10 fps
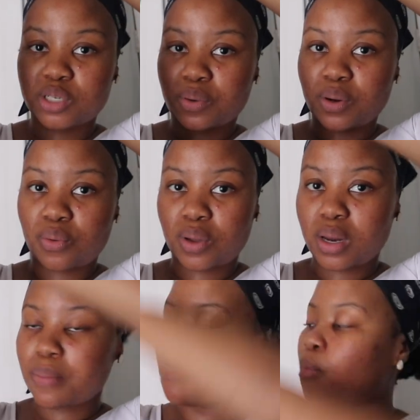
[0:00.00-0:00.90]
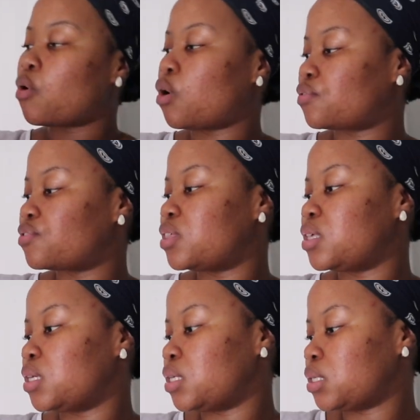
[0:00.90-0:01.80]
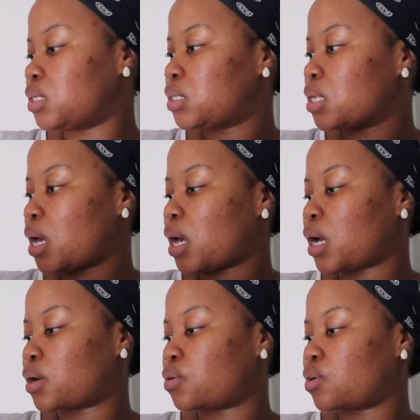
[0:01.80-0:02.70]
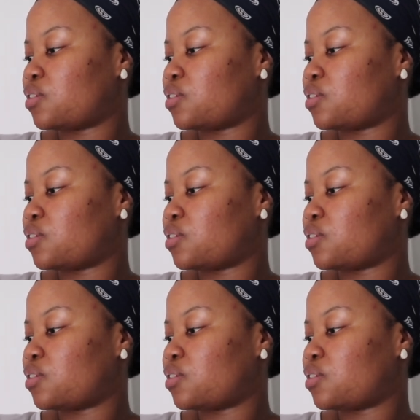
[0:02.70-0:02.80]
I want to go get him more of these. I could only